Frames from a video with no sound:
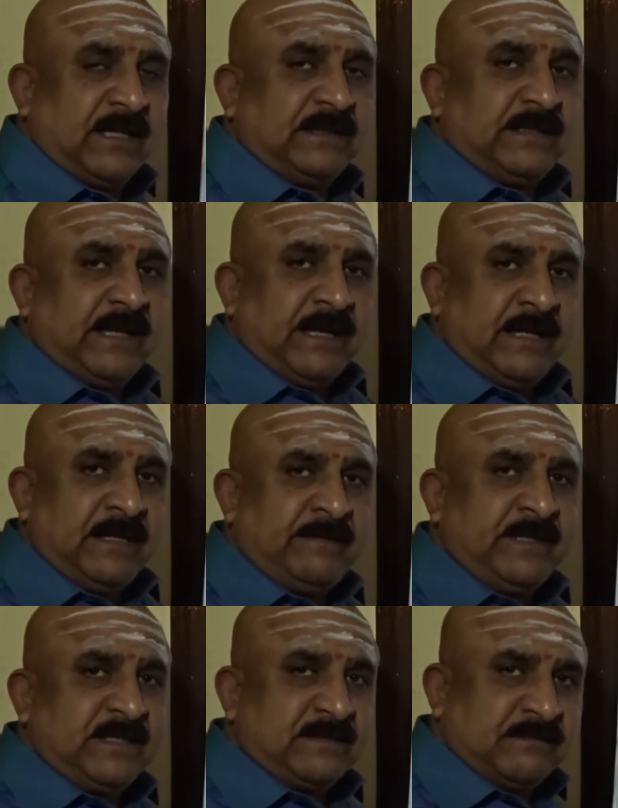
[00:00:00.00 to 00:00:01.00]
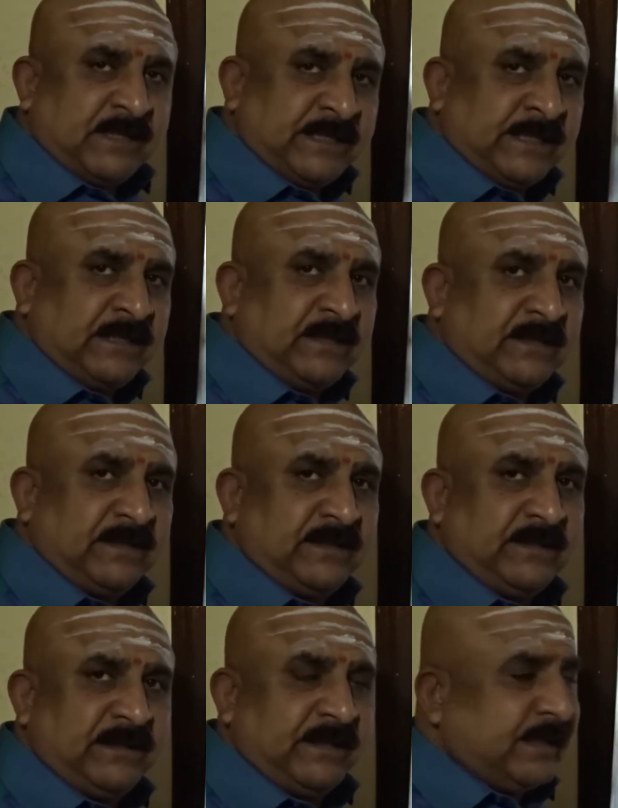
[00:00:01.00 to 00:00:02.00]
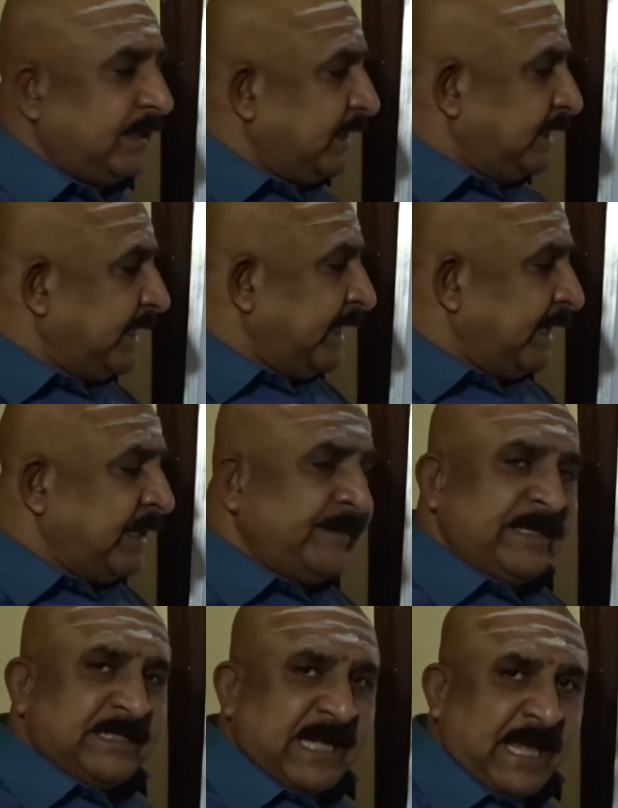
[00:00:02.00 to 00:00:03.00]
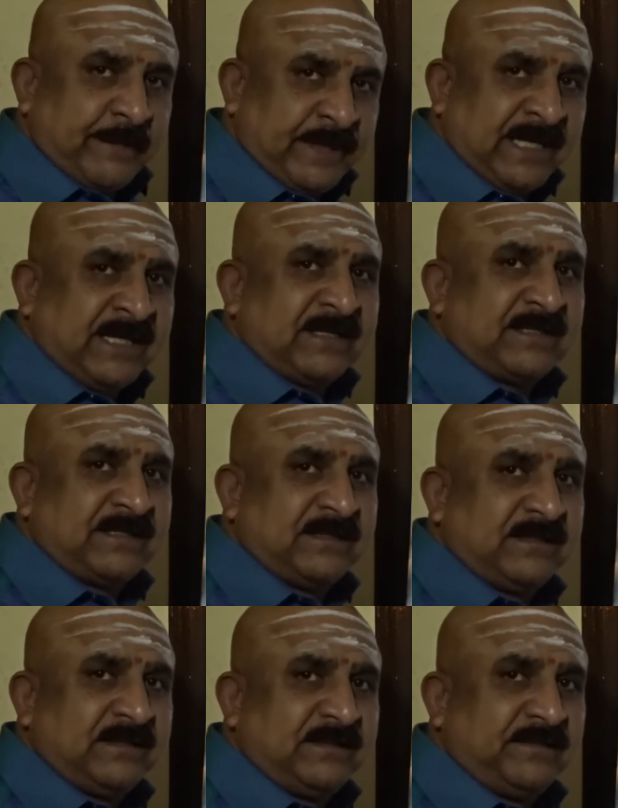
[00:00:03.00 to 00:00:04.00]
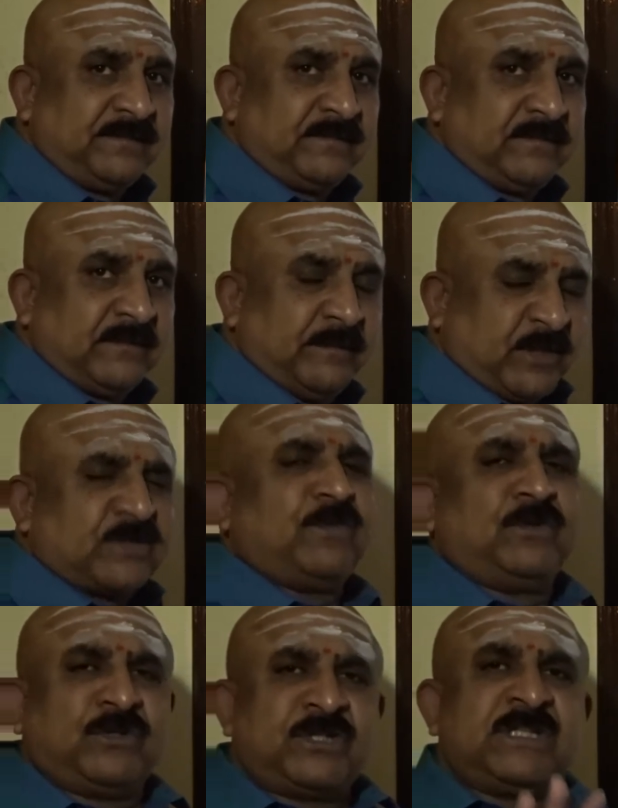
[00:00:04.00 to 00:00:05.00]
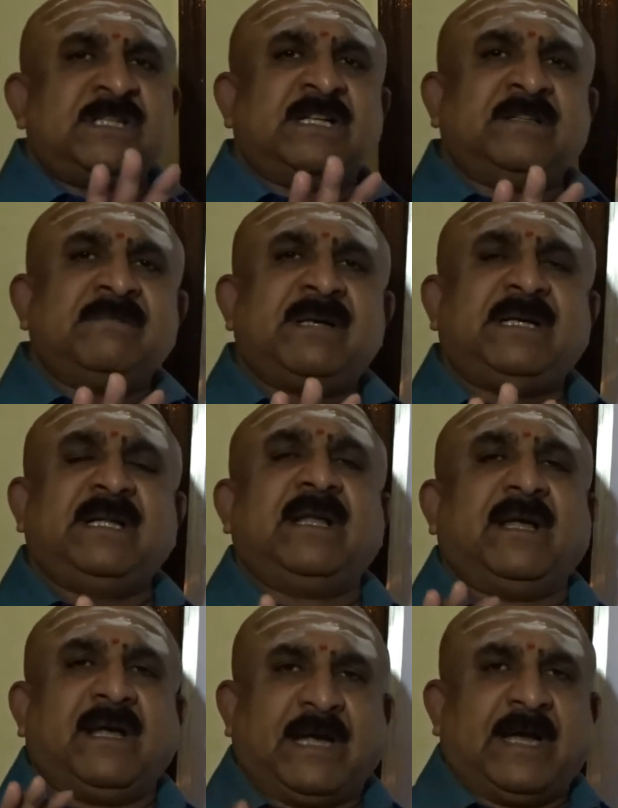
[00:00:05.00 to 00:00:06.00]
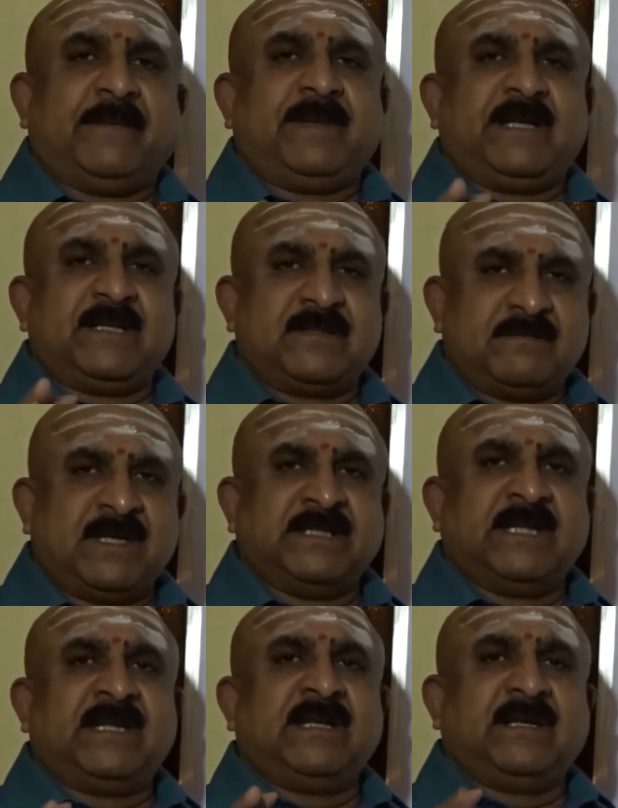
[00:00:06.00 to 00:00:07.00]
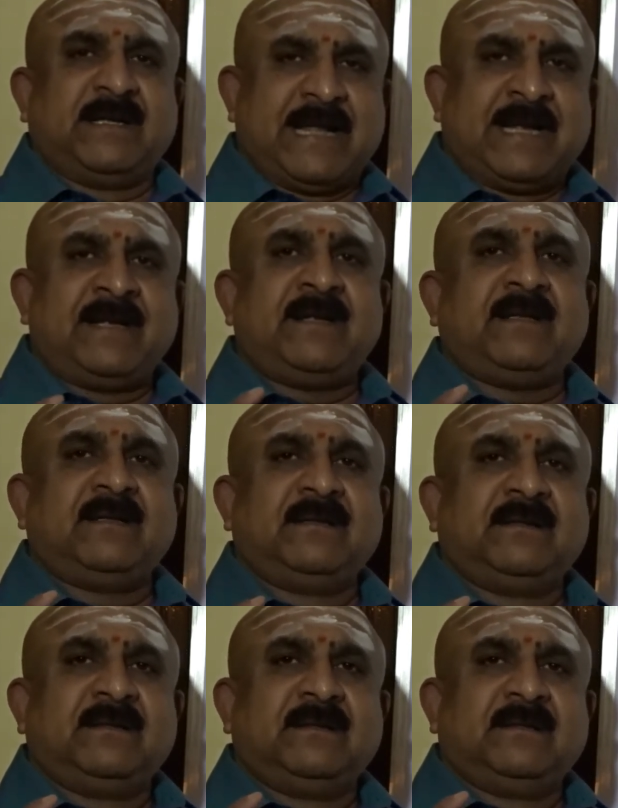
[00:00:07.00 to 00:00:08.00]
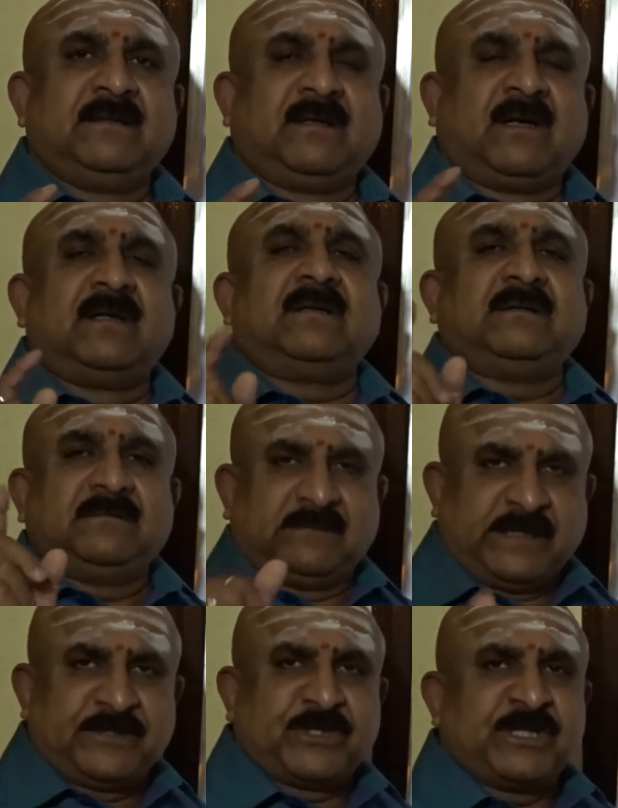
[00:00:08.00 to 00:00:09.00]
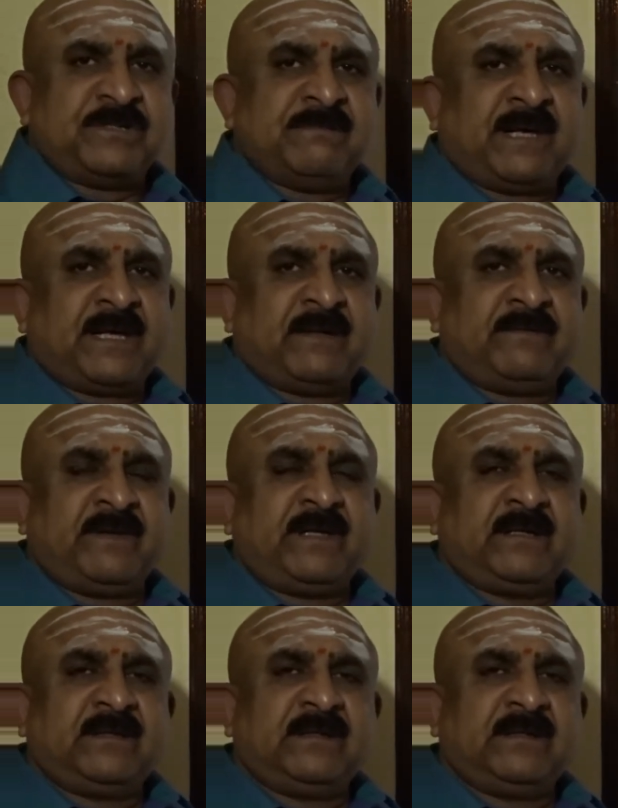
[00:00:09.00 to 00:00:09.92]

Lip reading: the enemy's mother, the enemy's happiness. Because 4th house is nothing but happiness, mother, land, or education part of it.